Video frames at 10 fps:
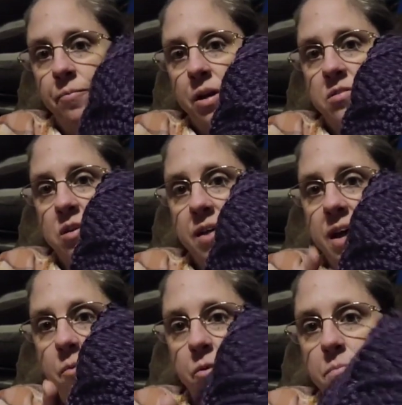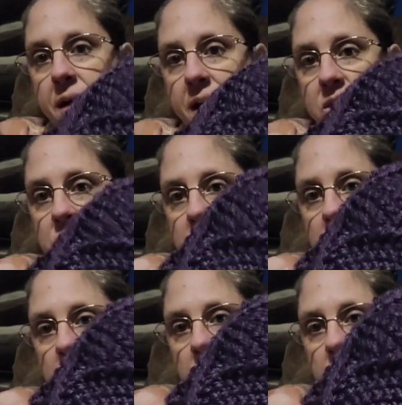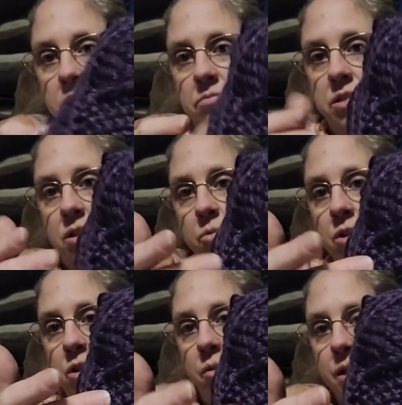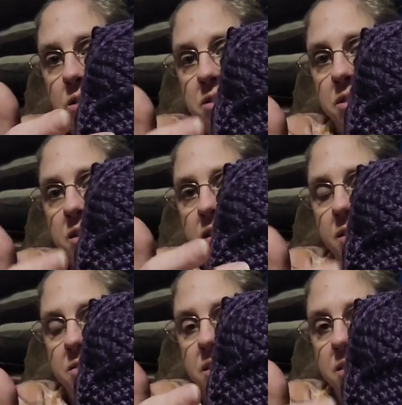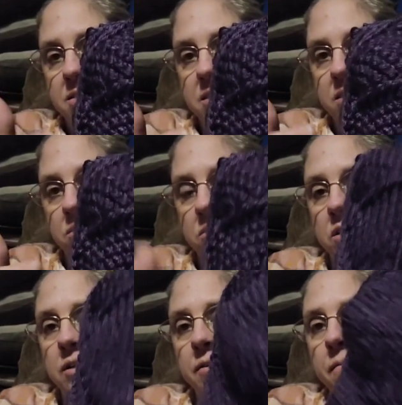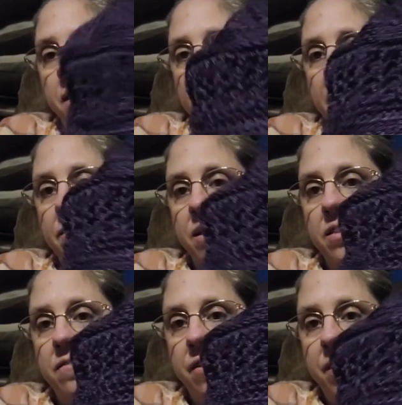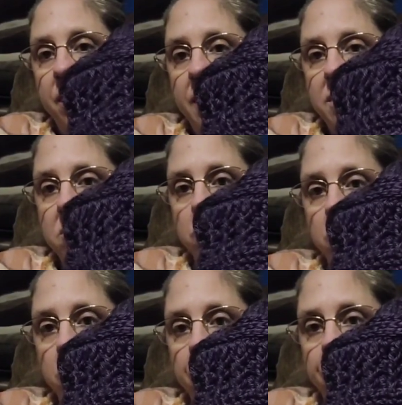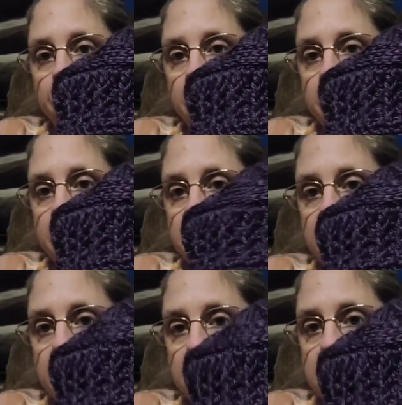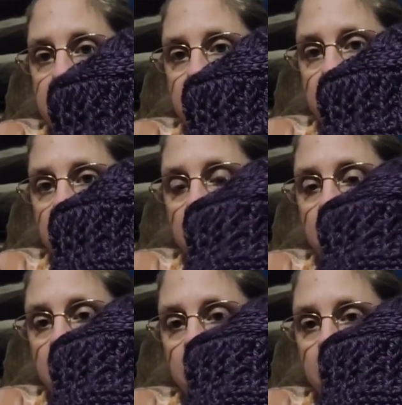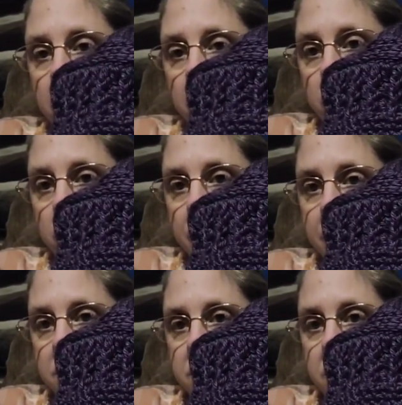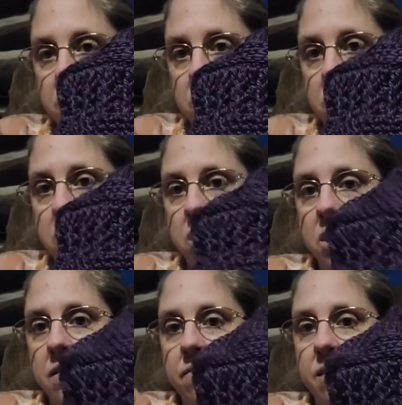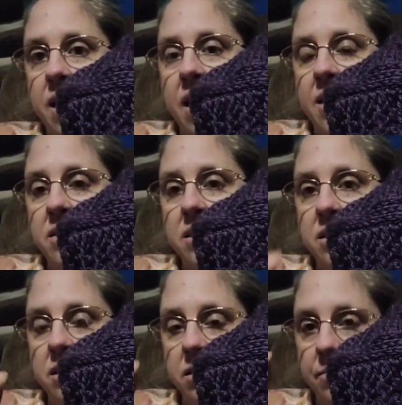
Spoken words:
so that it would match, you know, where you go into the extended single. And then the very last row is a single crochet stitch that I did